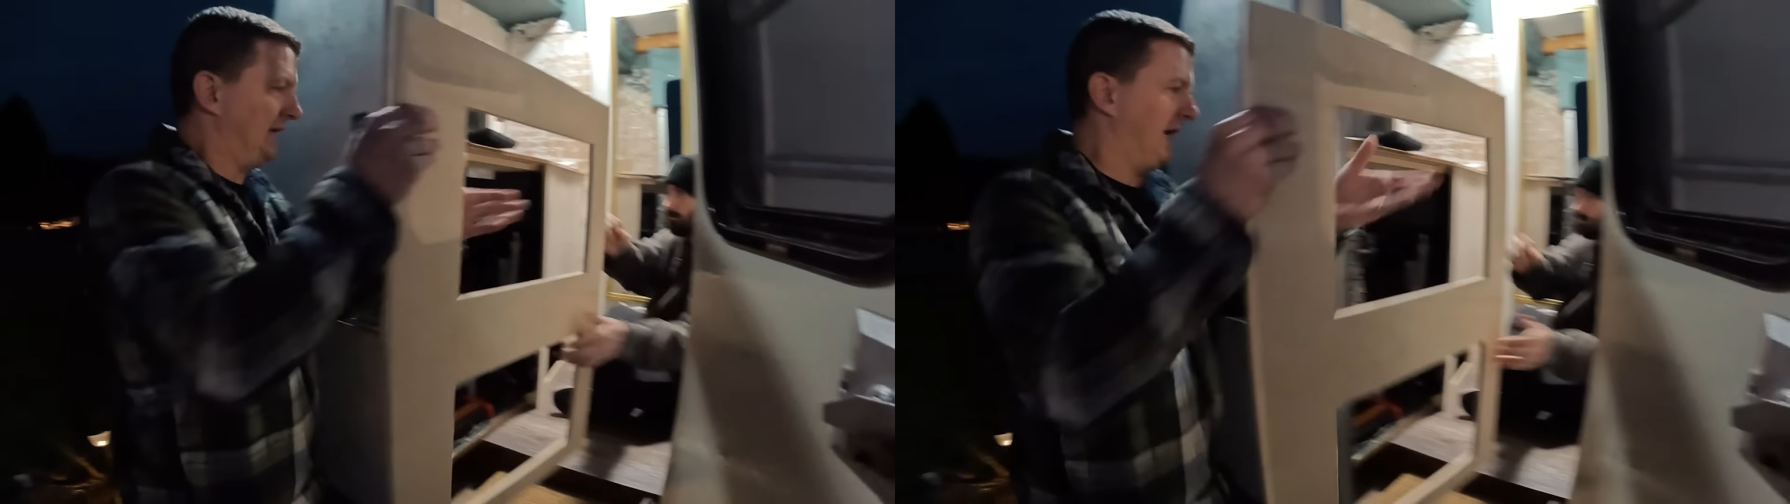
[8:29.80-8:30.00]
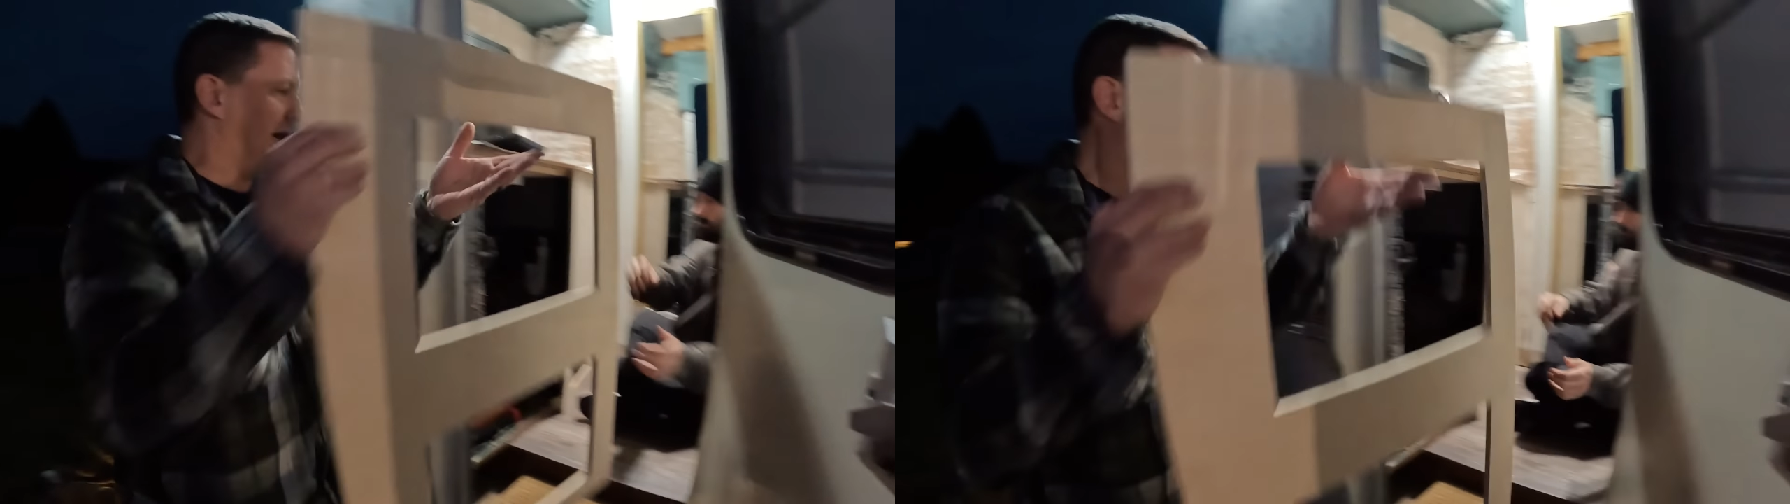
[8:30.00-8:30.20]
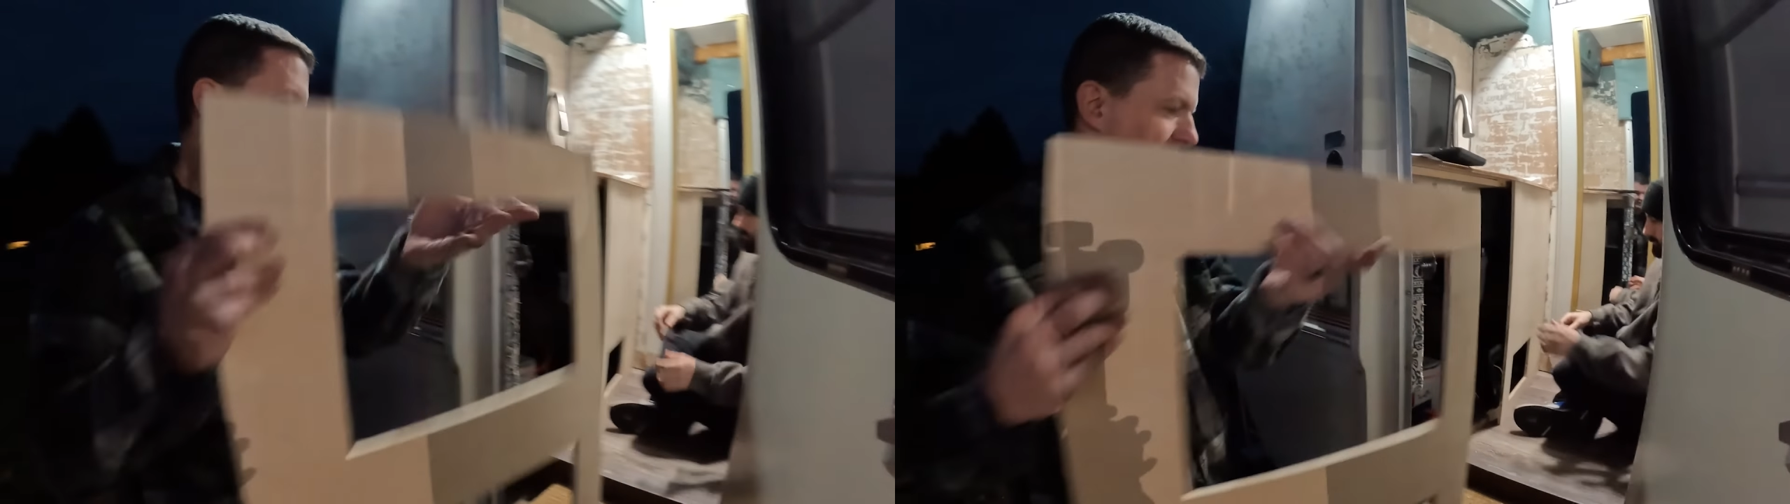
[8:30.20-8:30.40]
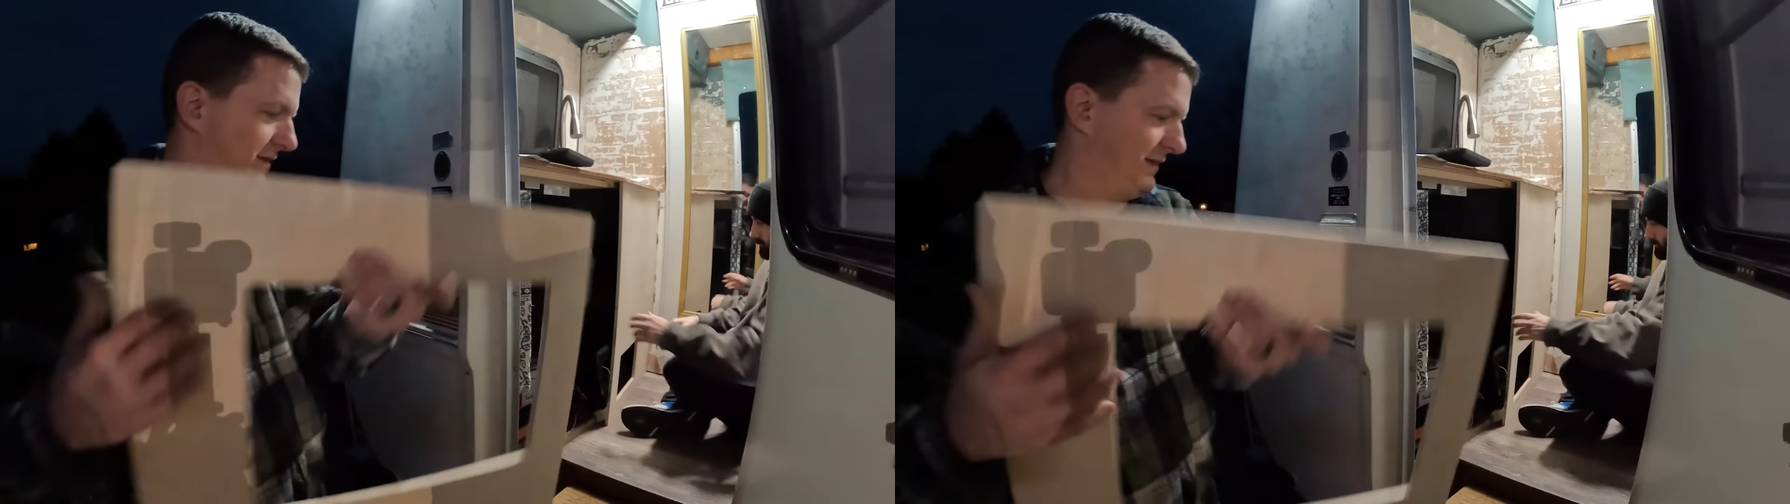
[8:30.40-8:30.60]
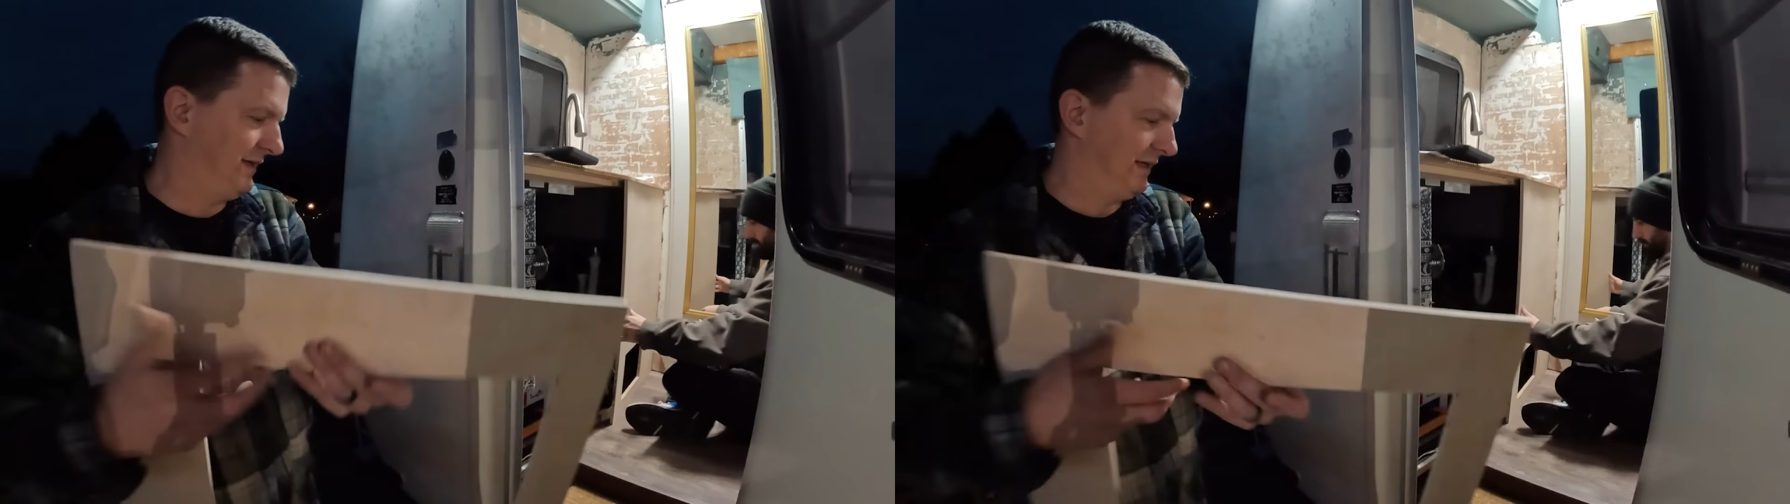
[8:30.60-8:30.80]
Yeah.
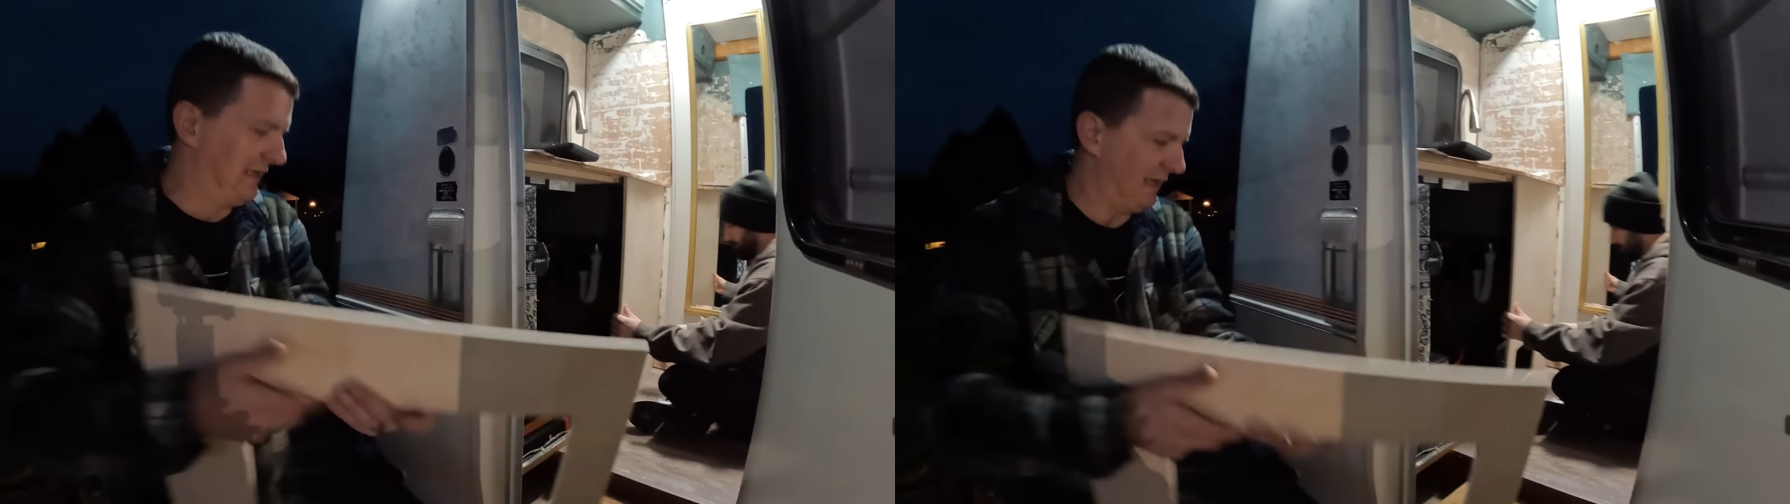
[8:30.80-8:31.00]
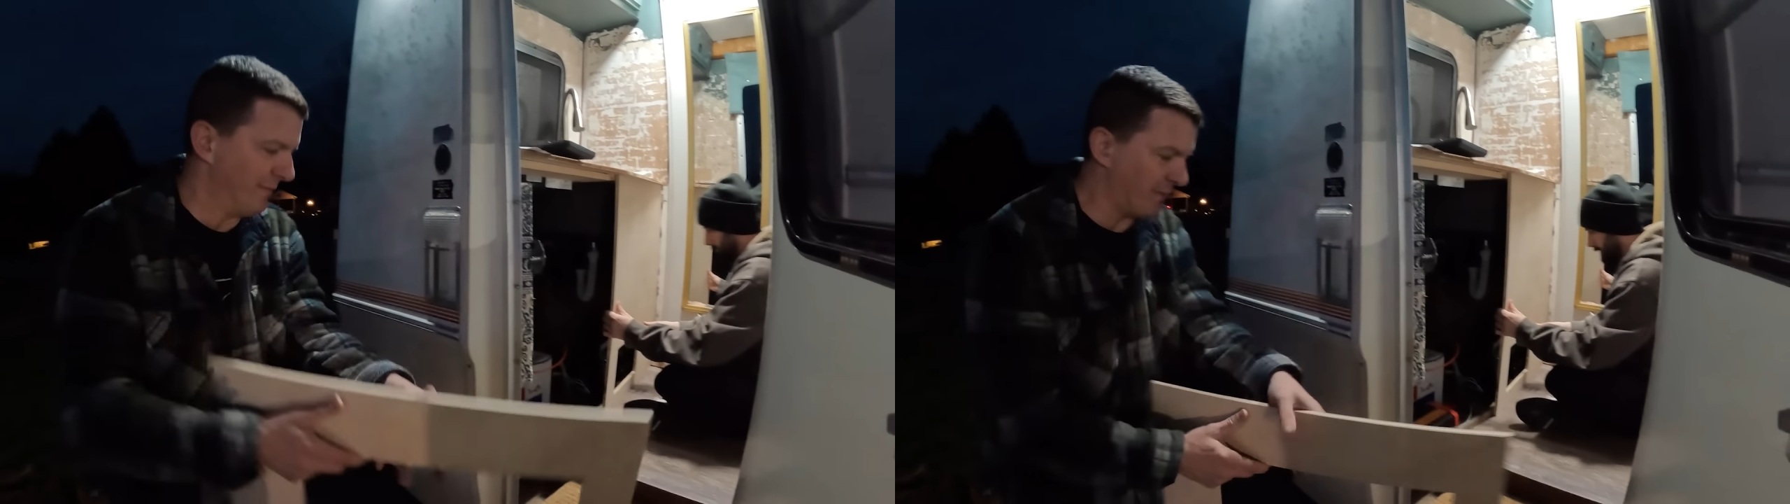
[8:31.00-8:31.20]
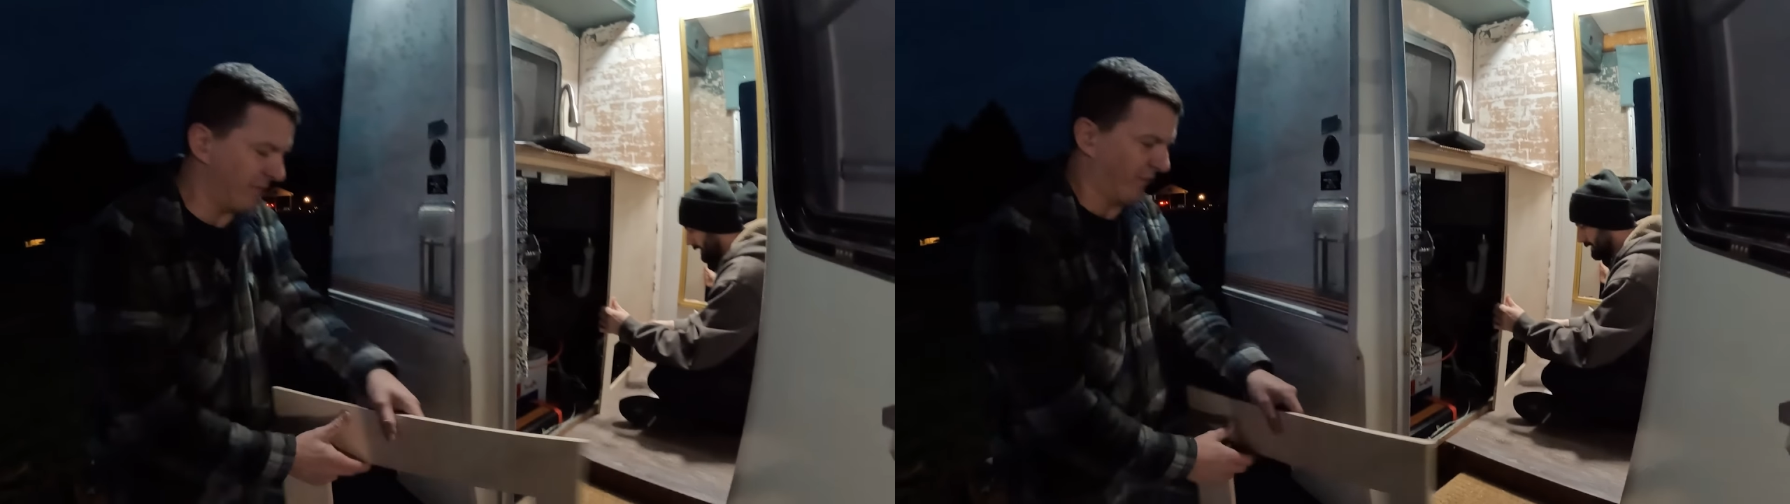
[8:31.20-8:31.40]
It might be